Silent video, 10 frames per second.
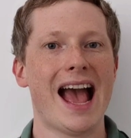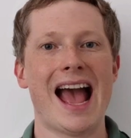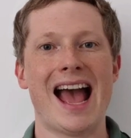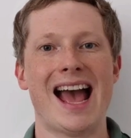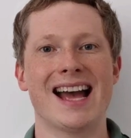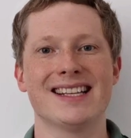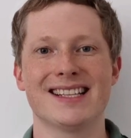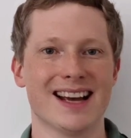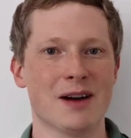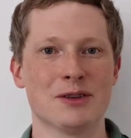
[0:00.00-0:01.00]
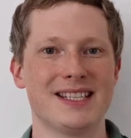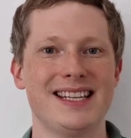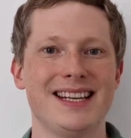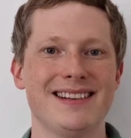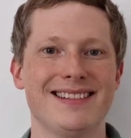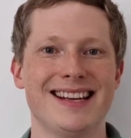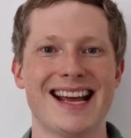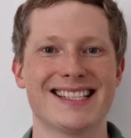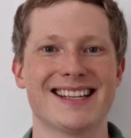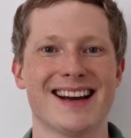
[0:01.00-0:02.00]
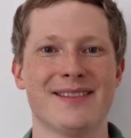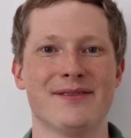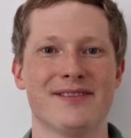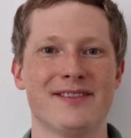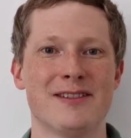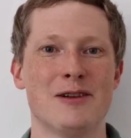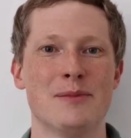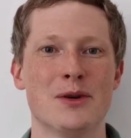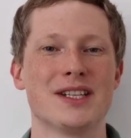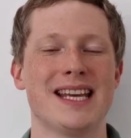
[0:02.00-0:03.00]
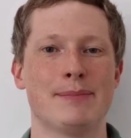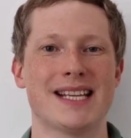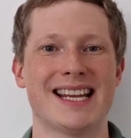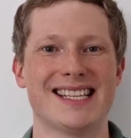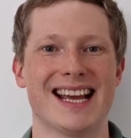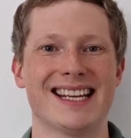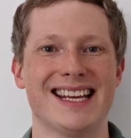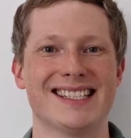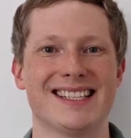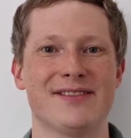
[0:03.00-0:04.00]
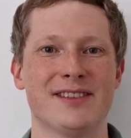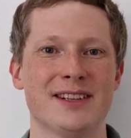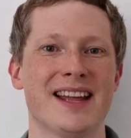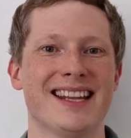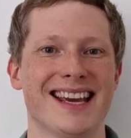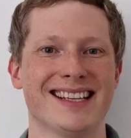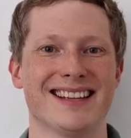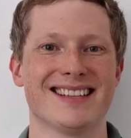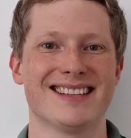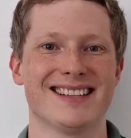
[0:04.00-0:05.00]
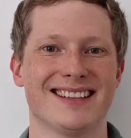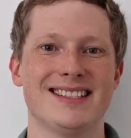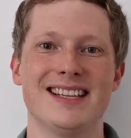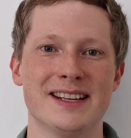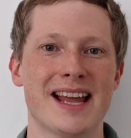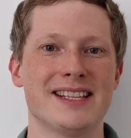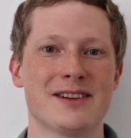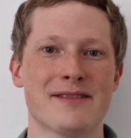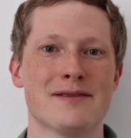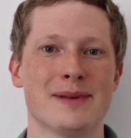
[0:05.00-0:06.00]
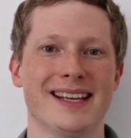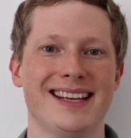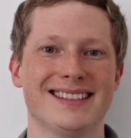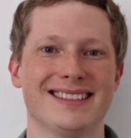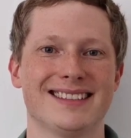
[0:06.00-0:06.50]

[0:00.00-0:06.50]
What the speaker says: And I will see you next time for more tips and techniques for learning English. See you later, everybody.